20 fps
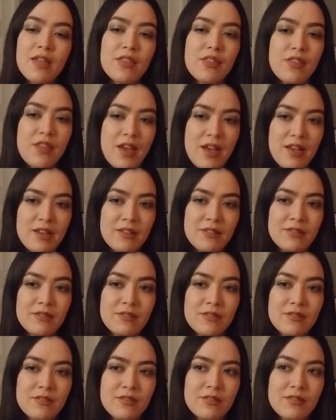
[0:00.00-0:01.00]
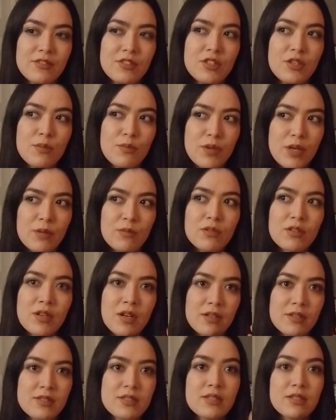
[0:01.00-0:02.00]
then your brain will
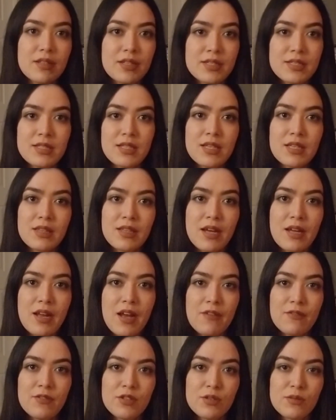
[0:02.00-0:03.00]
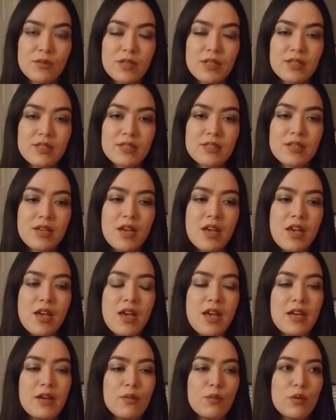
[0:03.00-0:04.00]
constantly seek that afterwards.
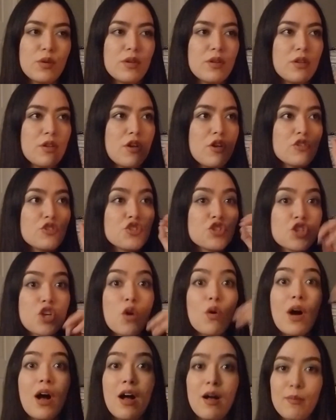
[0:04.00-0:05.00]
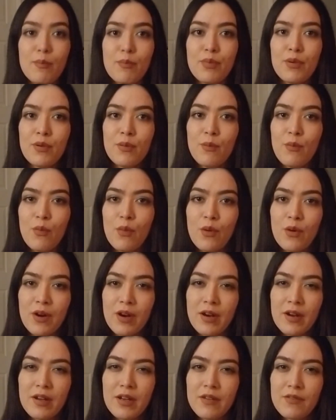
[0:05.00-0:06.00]
It will show up
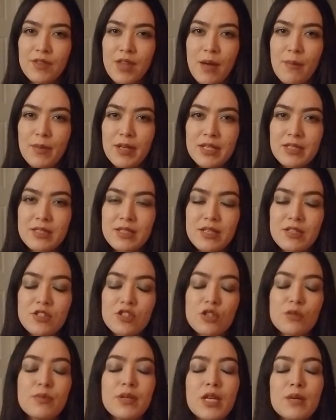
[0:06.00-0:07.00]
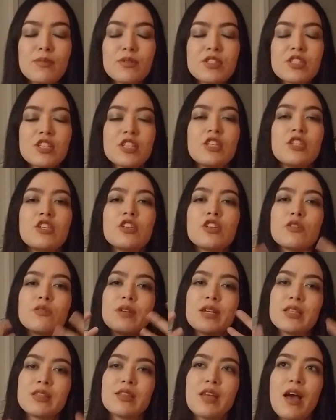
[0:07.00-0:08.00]
more, if that makes sense. You'll be able to
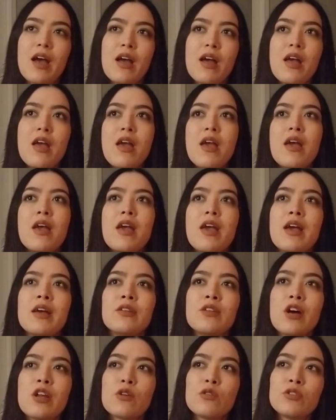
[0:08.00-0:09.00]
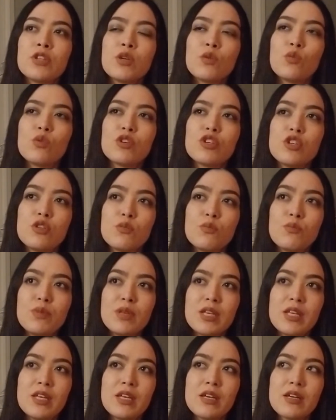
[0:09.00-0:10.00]
curate that. And not only will you
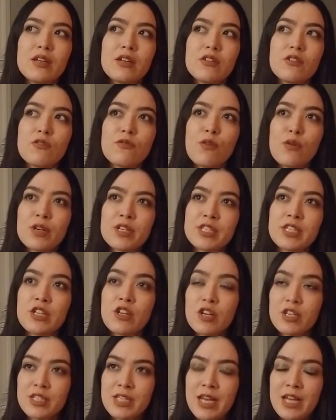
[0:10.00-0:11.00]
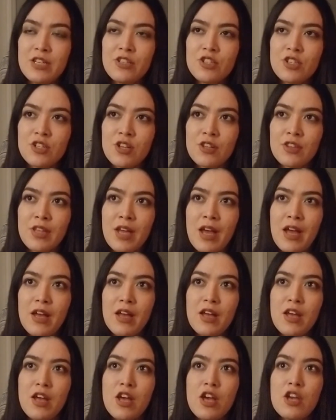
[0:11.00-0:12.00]
be focusing your attention on that,
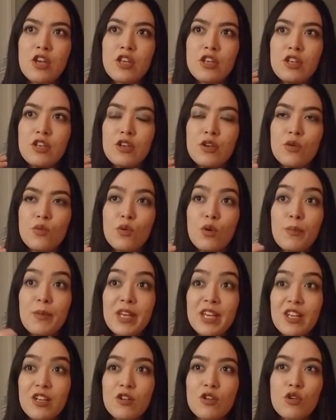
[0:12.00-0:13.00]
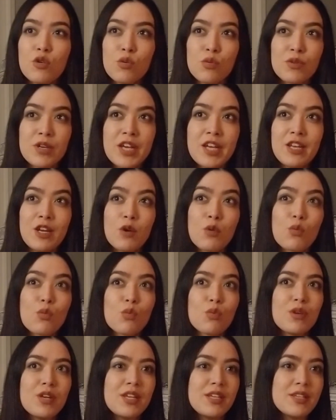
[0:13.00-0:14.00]
you will be creating
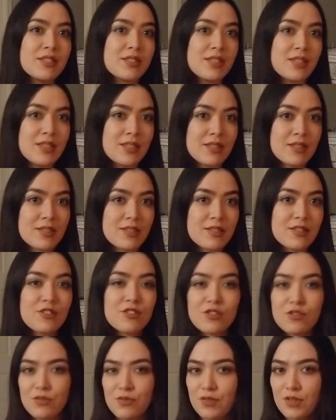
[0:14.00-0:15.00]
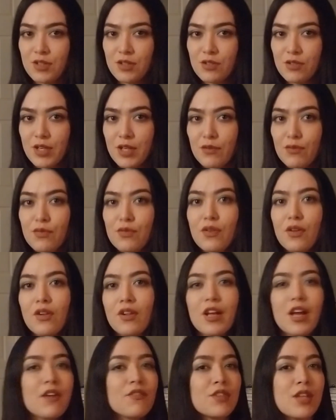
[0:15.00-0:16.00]
reasons to feel grateful,
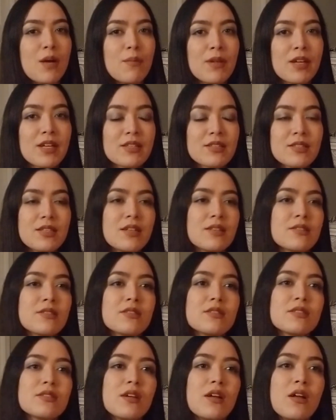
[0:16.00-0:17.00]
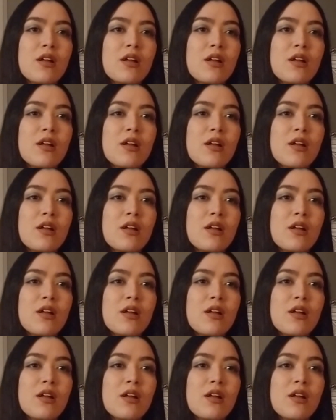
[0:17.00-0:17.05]
if that makes sense.